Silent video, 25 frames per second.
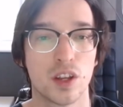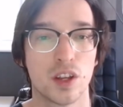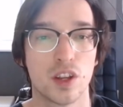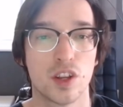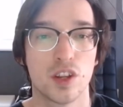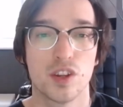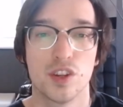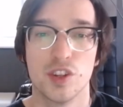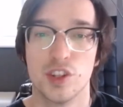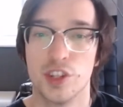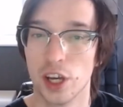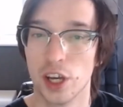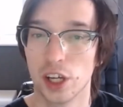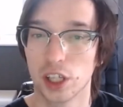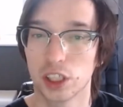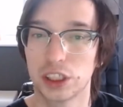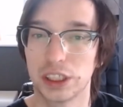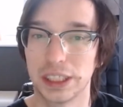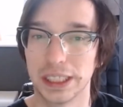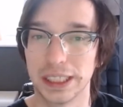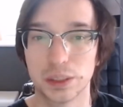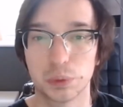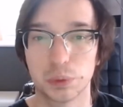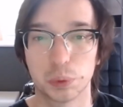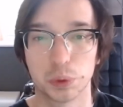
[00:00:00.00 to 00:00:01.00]

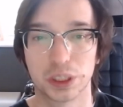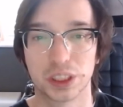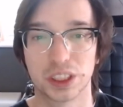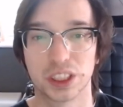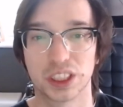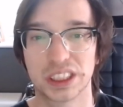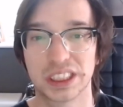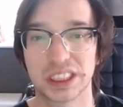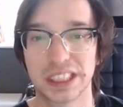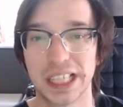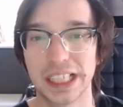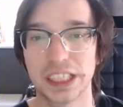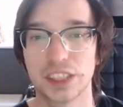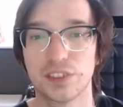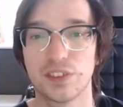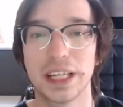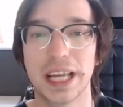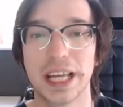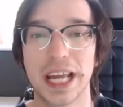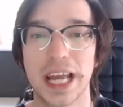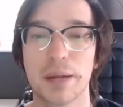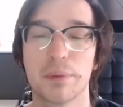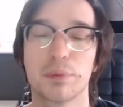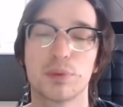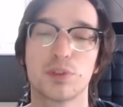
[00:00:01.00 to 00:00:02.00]
Xerxes was successfully
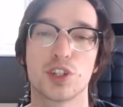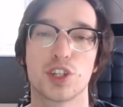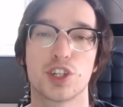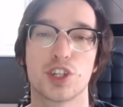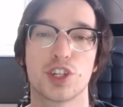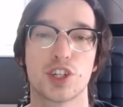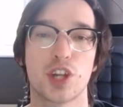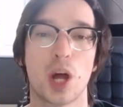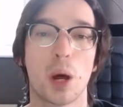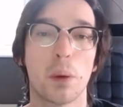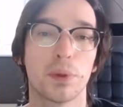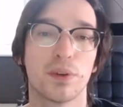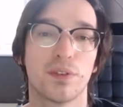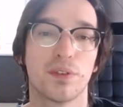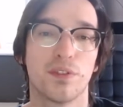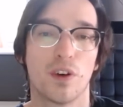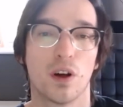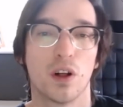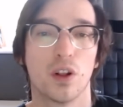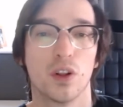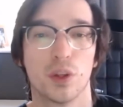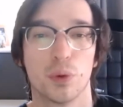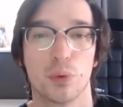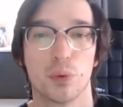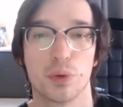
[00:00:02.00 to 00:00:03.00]
able to stop the
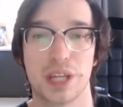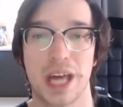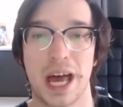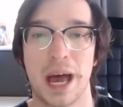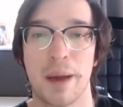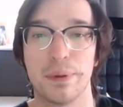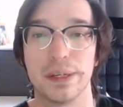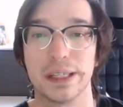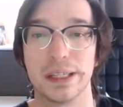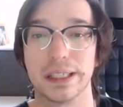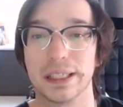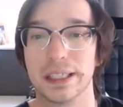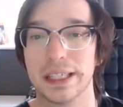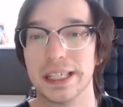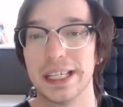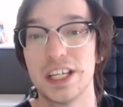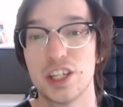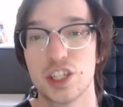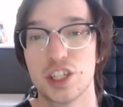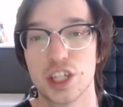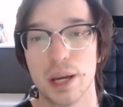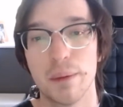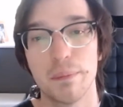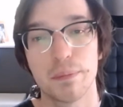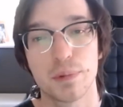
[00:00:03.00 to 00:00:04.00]
revolt that was happening in
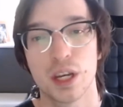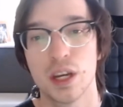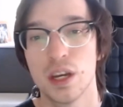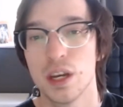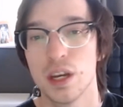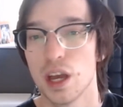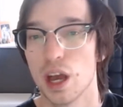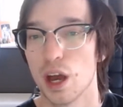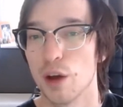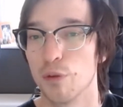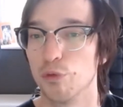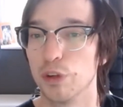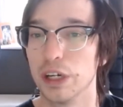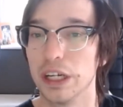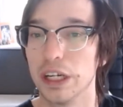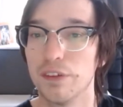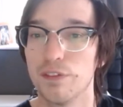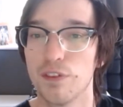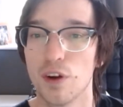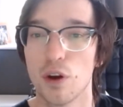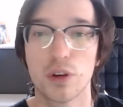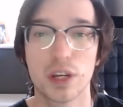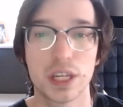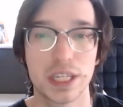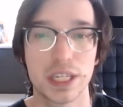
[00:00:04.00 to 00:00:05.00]
Egypt and
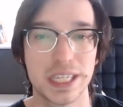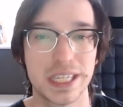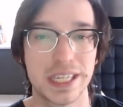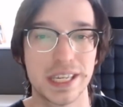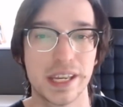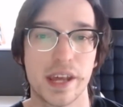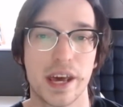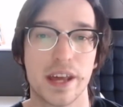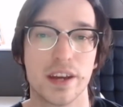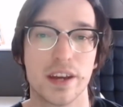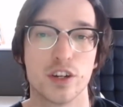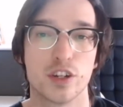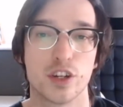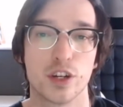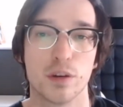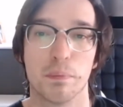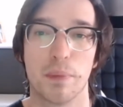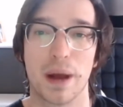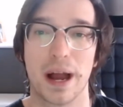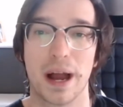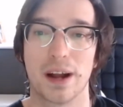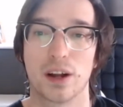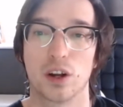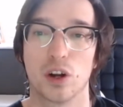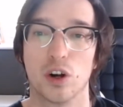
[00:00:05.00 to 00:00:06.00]
refocus his attention
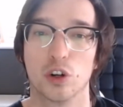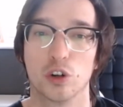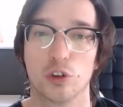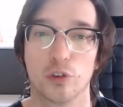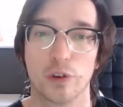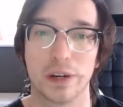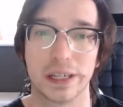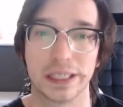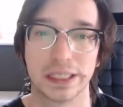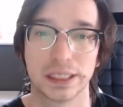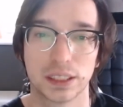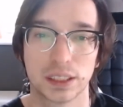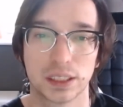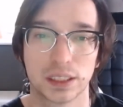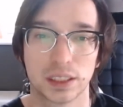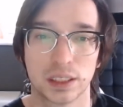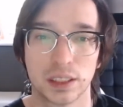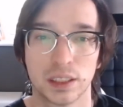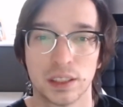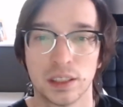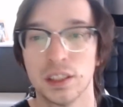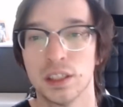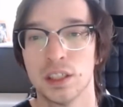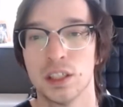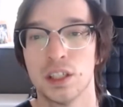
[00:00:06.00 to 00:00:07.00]
back on Greece.
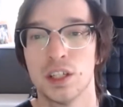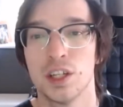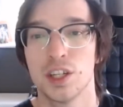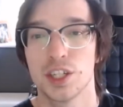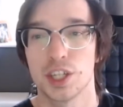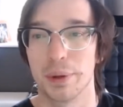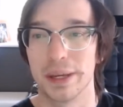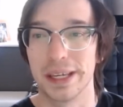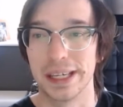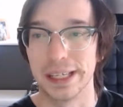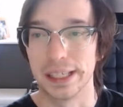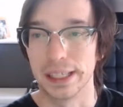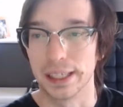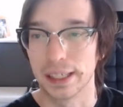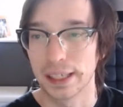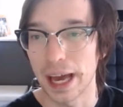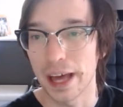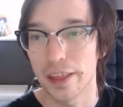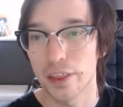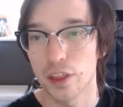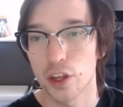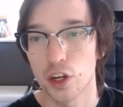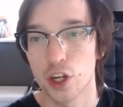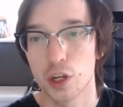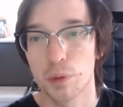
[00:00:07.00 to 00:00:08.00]
So he
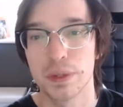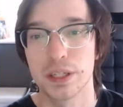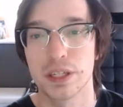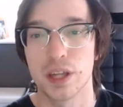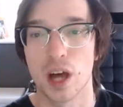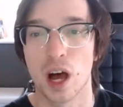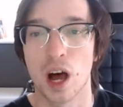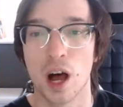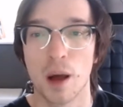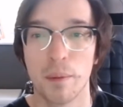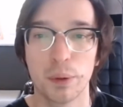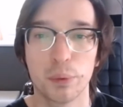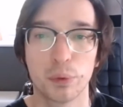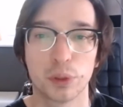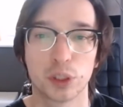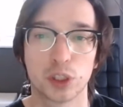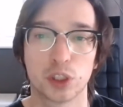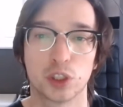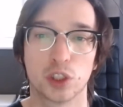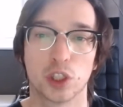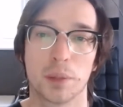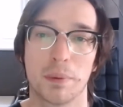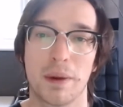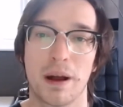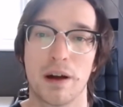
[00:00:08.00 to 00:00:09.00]
gathered up his army, which
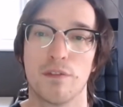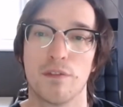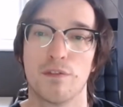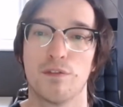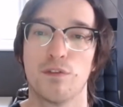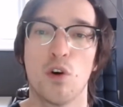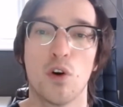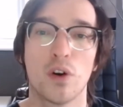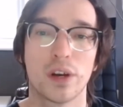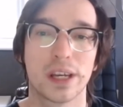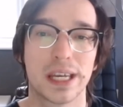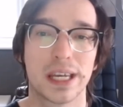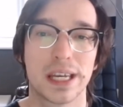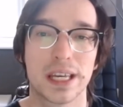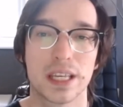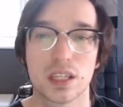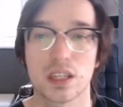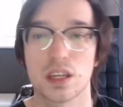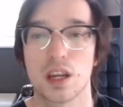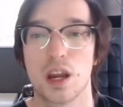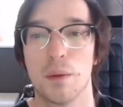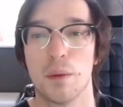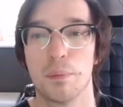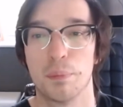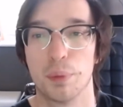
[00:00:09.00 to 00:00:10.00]
took about 4 years,
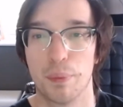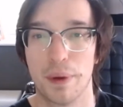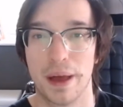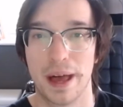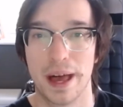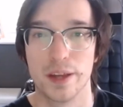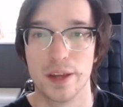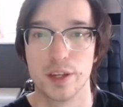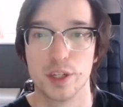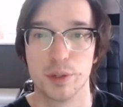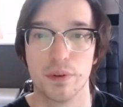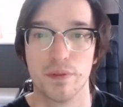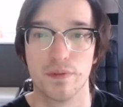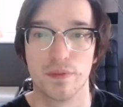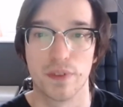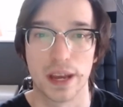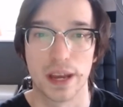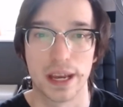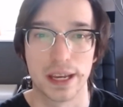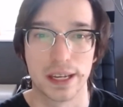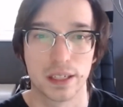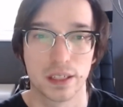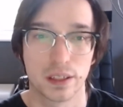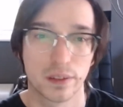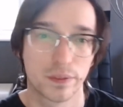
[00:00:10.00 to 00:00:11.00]
and prepared to invade.